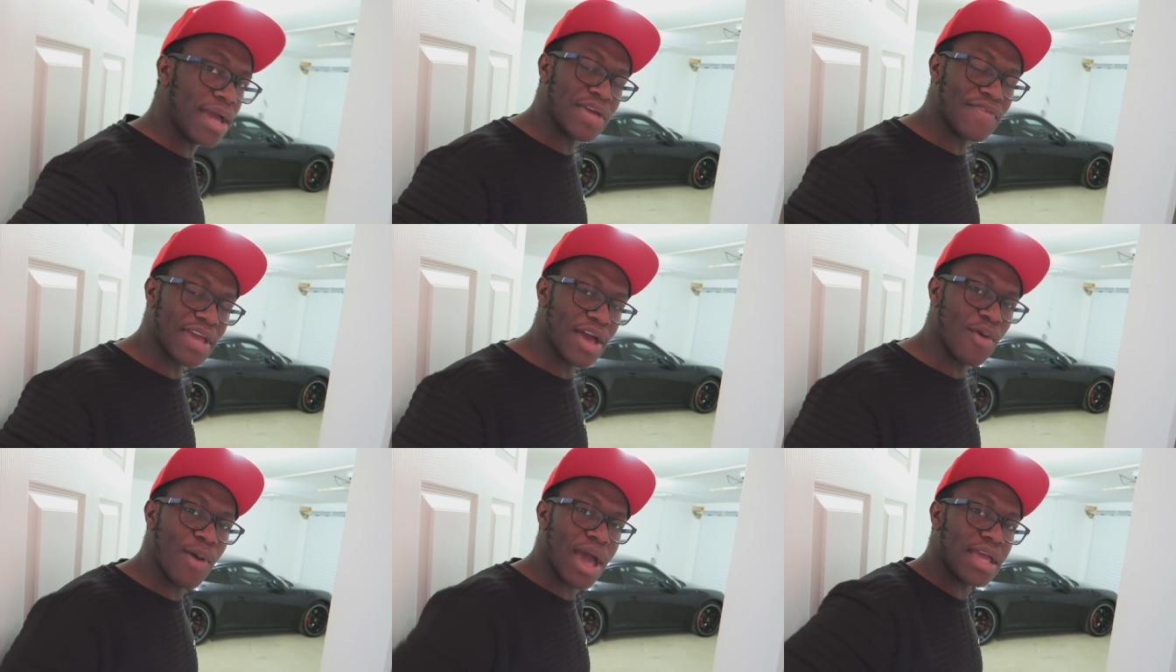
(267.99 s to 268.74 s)
We're giving
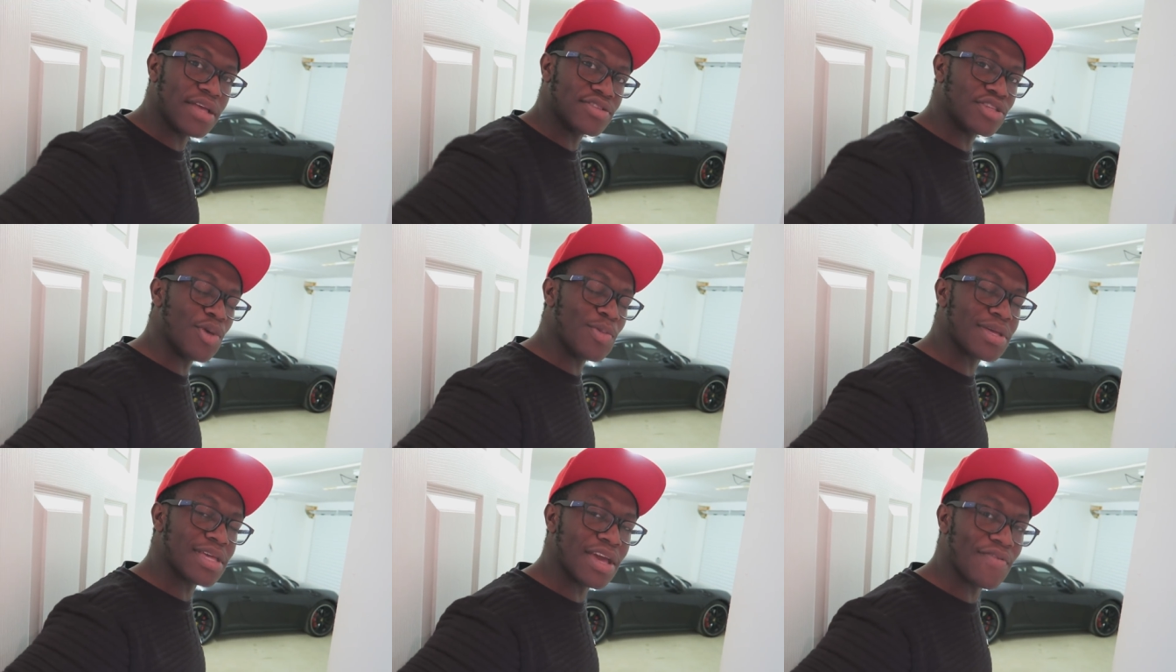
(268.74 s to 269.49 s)
it away so
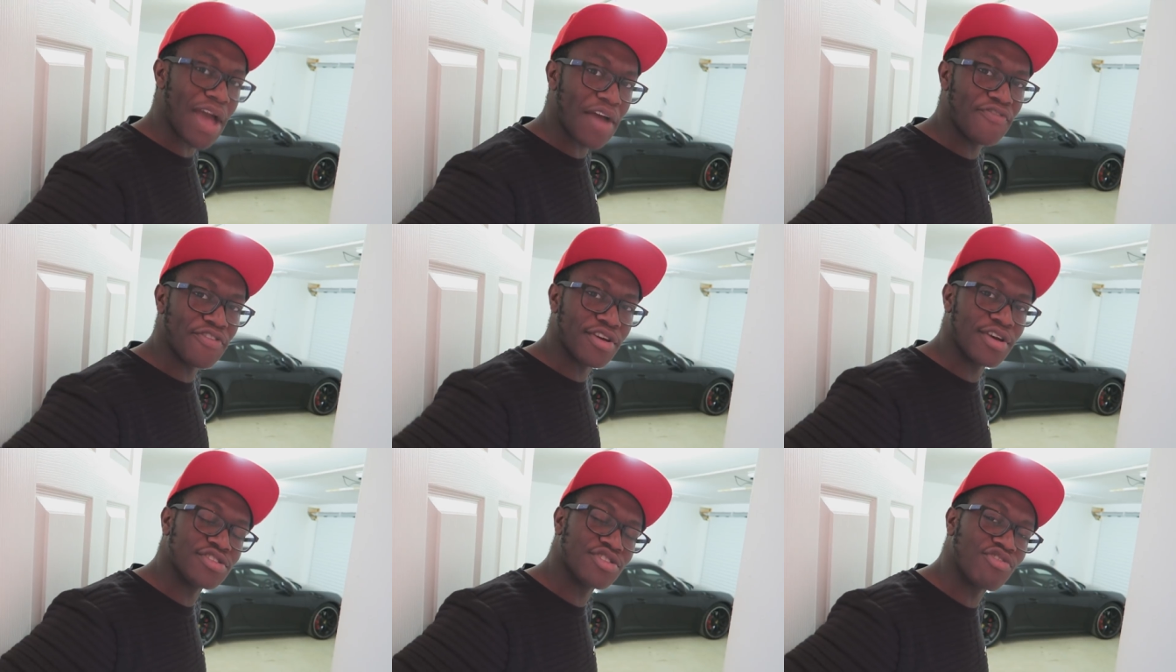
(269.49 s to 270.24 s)
we can give
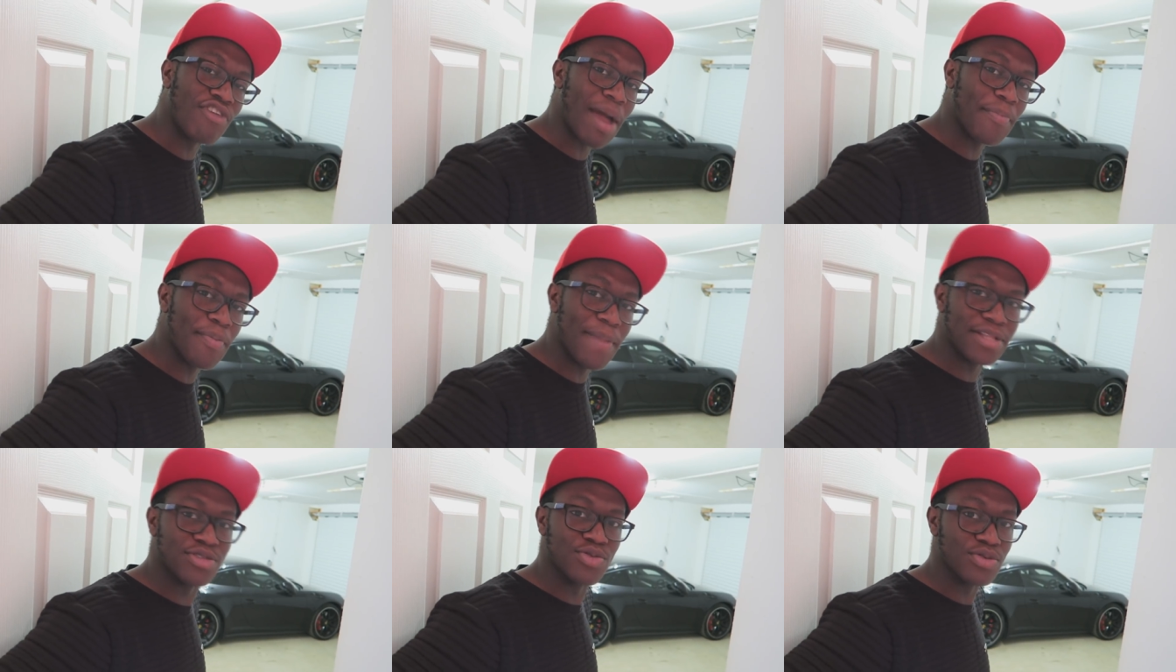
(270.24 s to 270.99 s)
Africa scrap
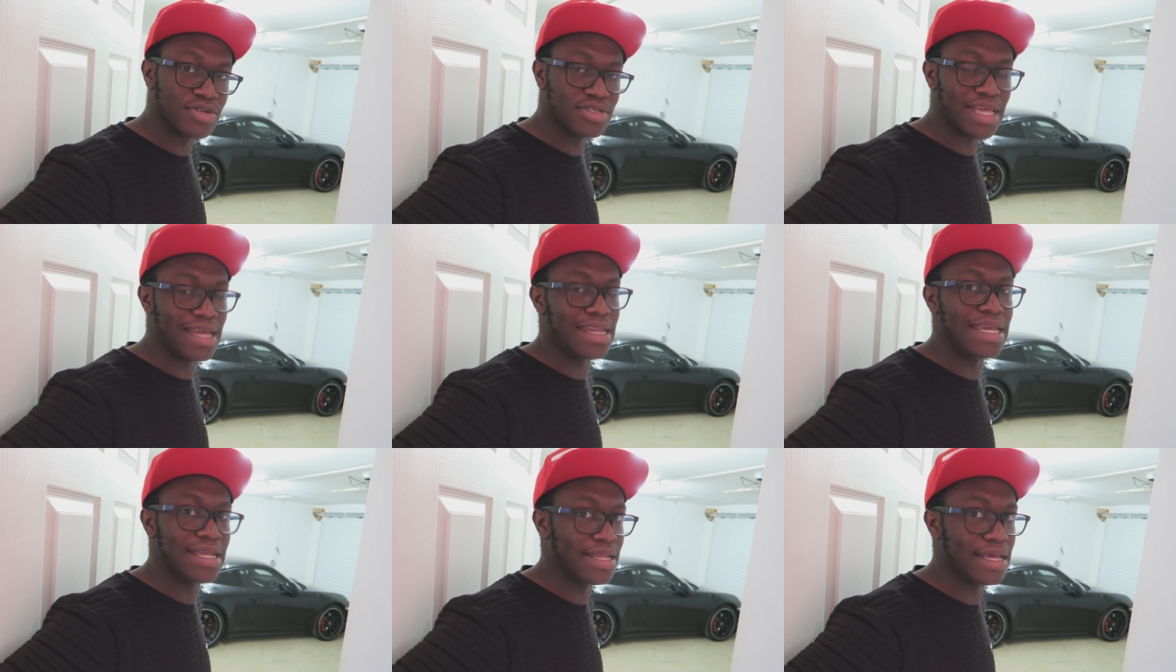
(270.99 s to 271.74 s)
metal because they
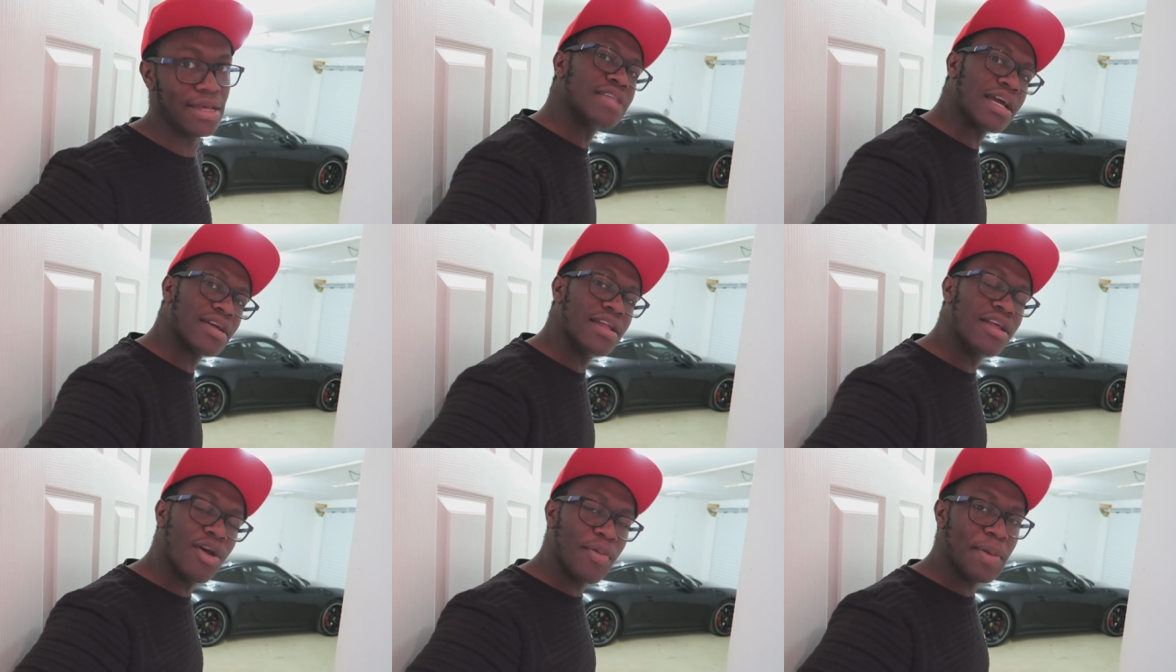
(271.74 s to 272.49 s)
need it.
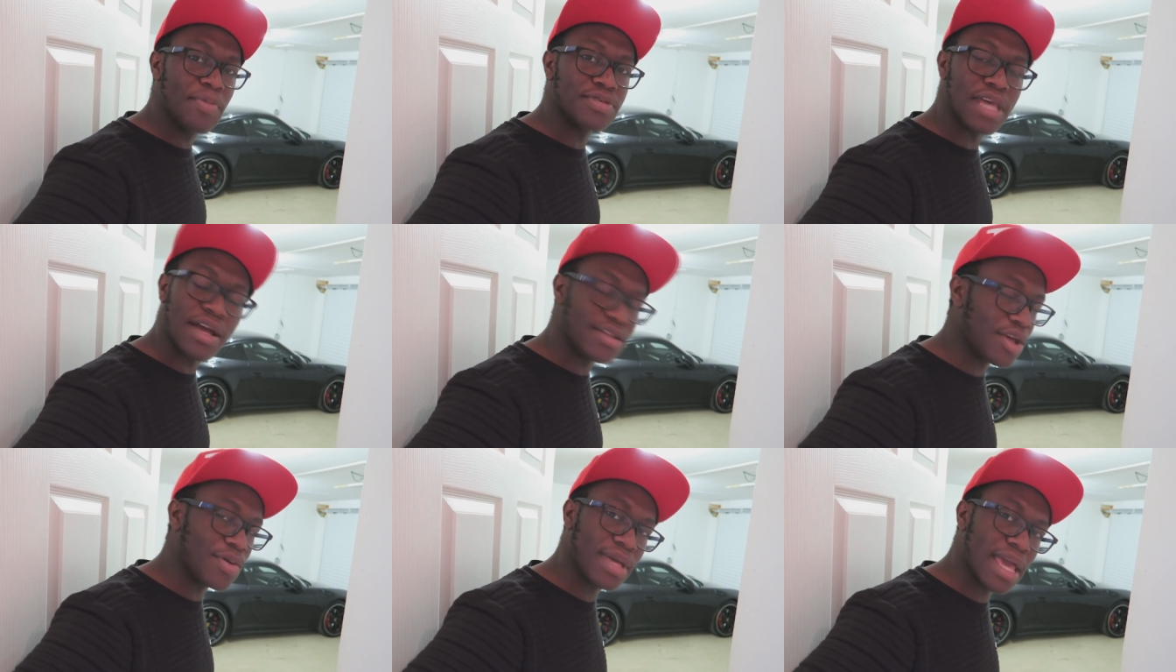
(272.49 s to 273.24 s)
Exactly. A lot of people say I
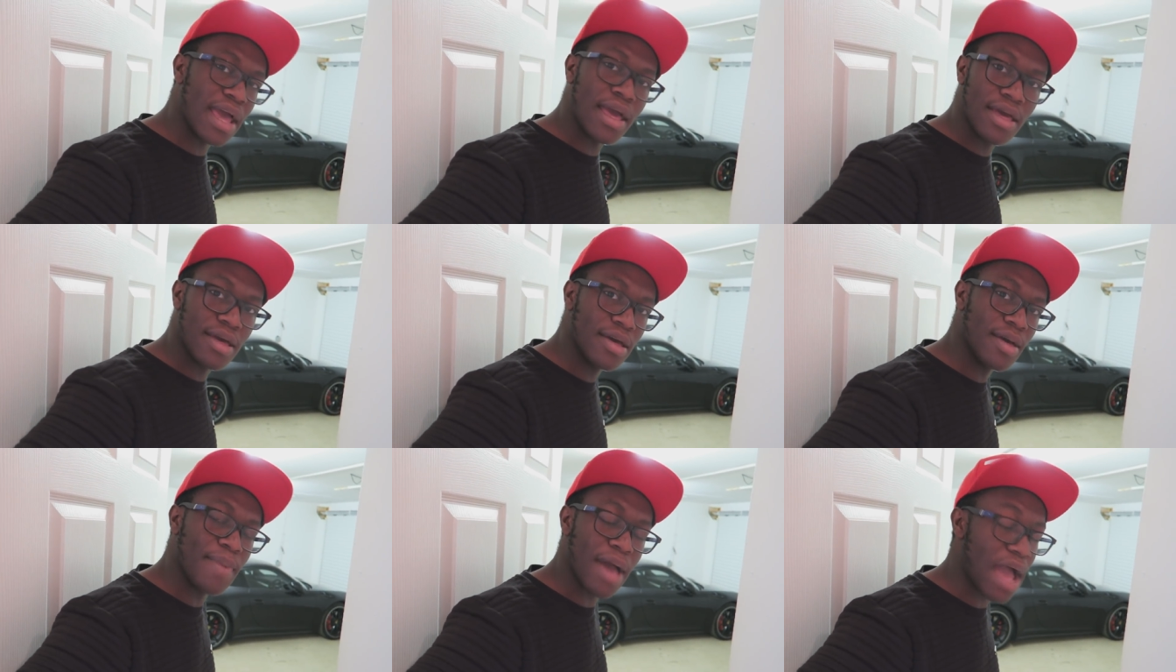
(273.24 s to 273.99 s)
don't
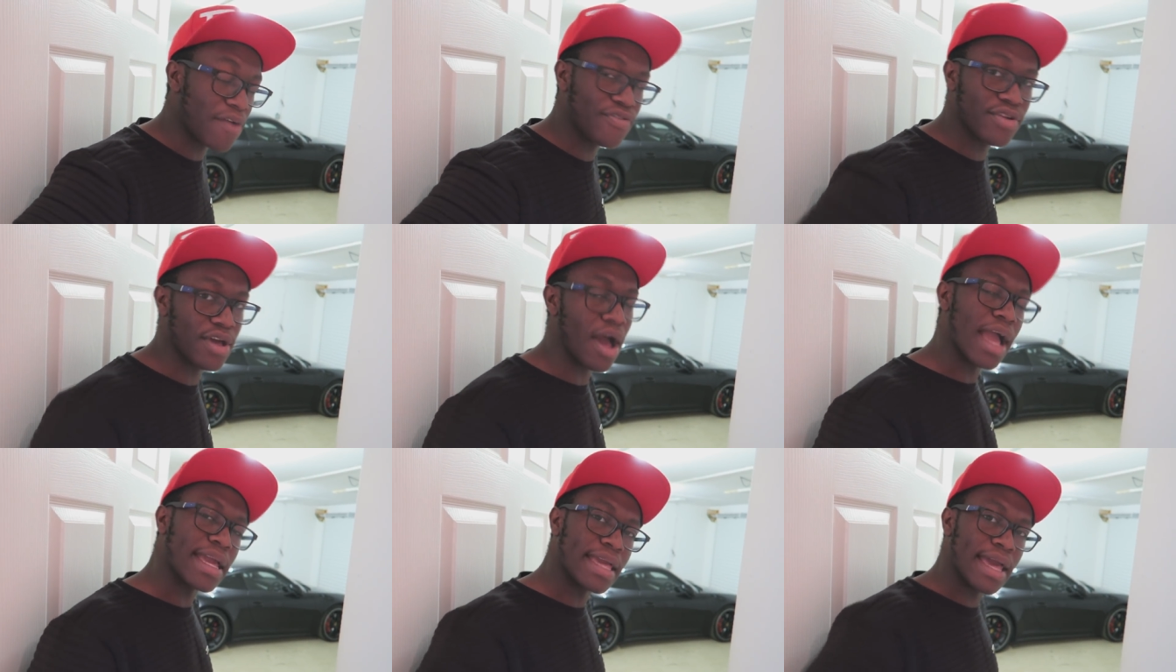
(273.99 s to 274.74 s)
care about Africa.
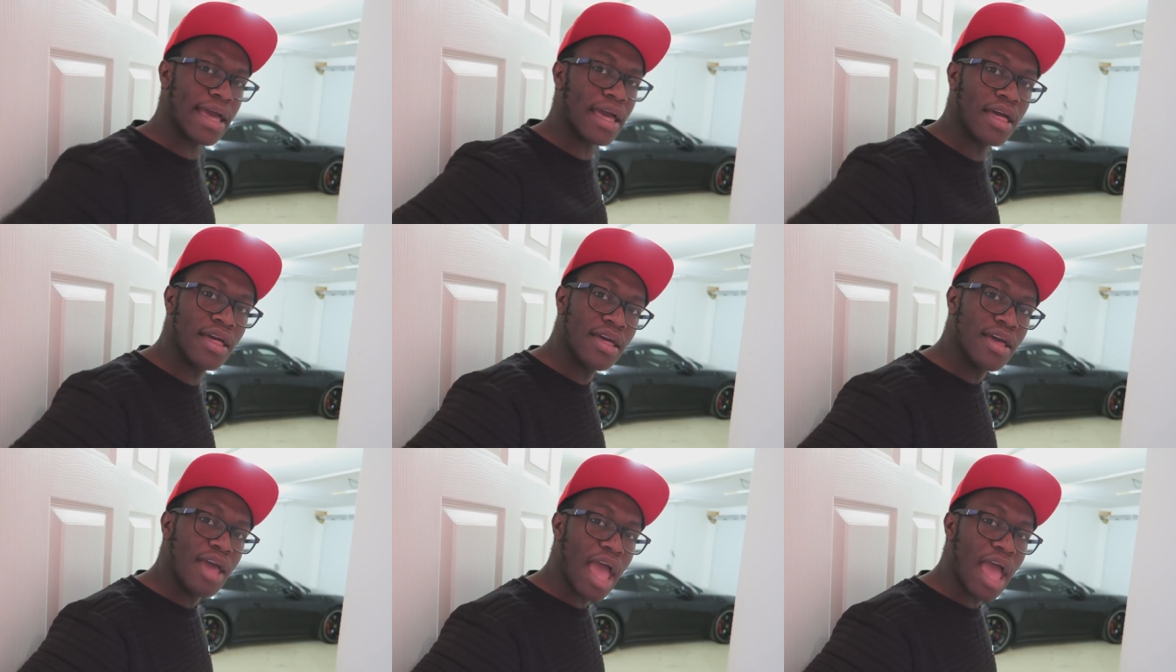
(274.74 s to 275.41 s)
I care.